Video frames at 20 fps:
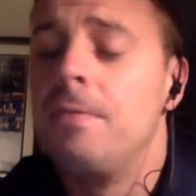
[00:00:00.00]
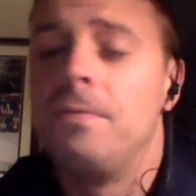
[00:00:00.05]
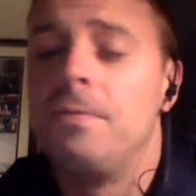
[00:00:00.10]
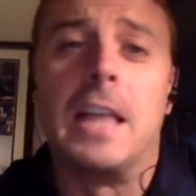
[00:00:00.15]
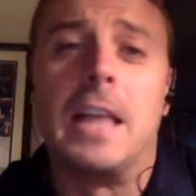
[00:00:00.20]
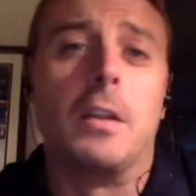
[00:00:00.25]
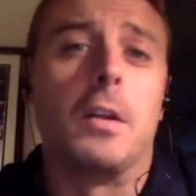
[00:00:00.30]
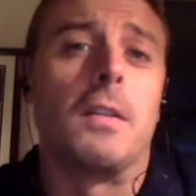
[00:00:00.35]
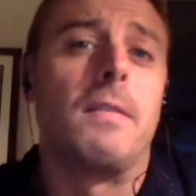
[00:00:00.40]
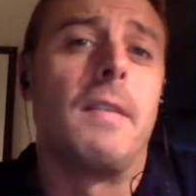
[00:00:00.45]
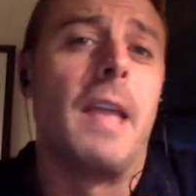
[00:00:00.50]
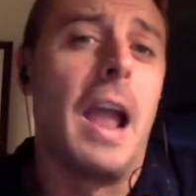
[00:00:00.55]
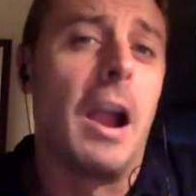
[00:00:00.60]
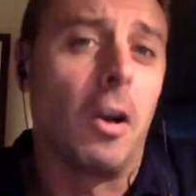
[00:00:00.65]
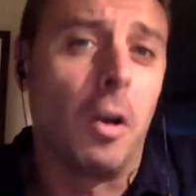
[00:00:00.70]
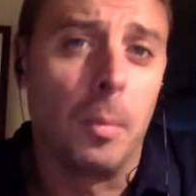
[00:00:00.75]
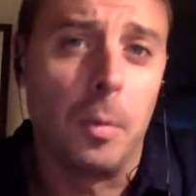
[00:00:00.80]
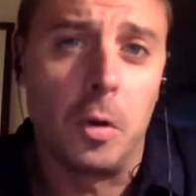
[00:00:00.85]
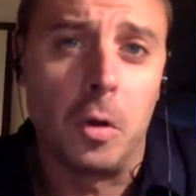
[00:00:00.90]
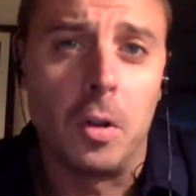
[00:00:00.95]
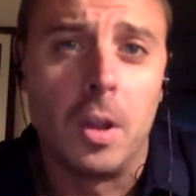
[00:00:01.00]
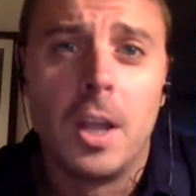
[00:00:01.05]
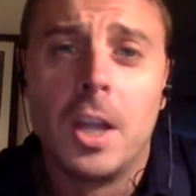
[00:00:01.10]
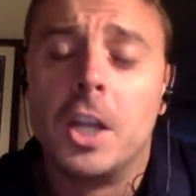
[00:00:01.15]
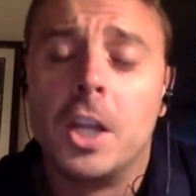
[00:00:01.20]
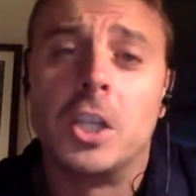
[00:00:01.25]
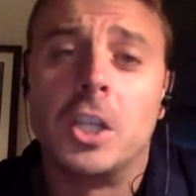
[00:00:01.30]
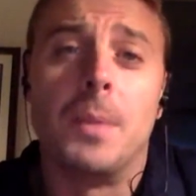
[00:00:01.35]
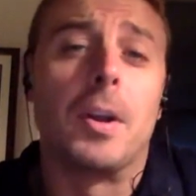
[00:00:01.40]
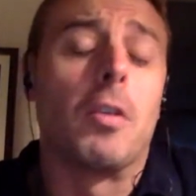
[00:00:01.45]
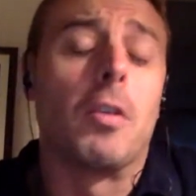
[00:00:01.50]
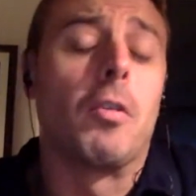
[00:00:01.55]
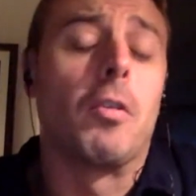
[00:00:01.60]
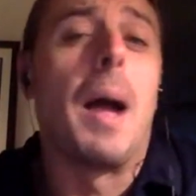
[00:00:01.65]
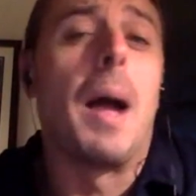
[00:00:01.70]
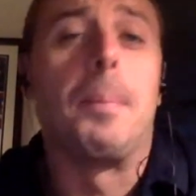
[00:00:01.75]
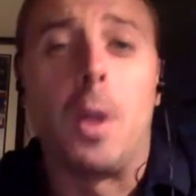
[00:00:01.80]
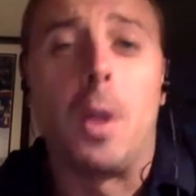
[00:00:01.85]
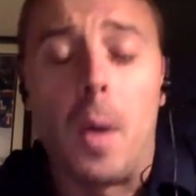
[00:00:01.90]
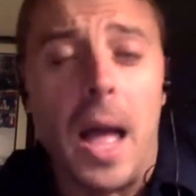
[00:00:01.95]
They looked terrible. Jimmy
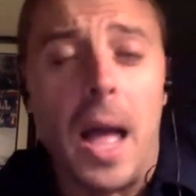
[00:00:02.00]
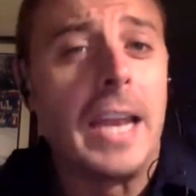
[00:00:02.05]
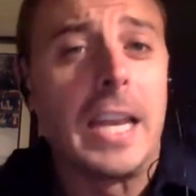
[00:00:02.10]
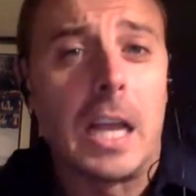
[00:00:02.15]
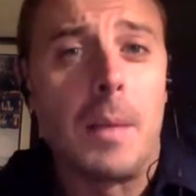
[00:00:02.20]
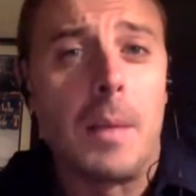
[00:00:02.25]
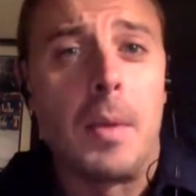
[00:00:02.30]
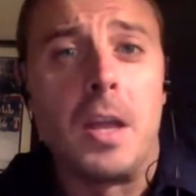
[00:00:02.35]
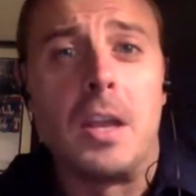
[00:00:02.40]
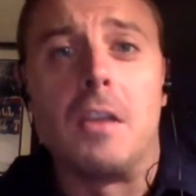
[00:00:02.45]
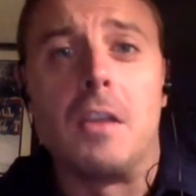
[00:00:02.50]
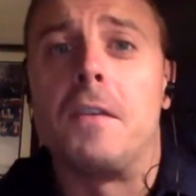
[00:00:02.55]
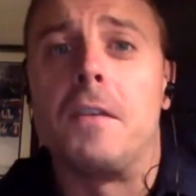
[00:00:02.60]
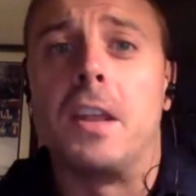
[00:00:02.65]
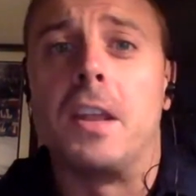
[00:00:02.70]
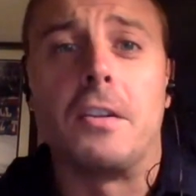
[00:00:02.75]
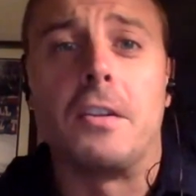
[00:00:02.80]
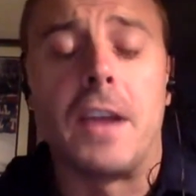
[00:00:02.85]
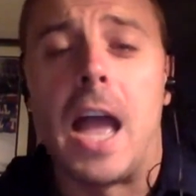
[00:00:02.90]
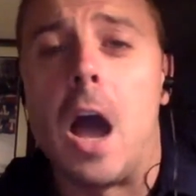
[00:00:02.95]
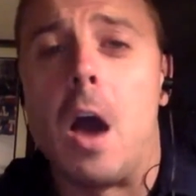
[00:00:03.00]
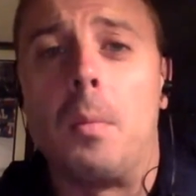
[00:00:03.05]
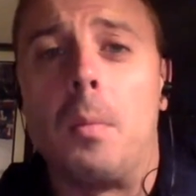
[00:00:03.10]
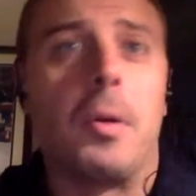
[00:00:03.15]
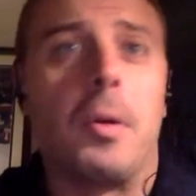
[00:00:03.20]
Garoppolo had to come in to finish out.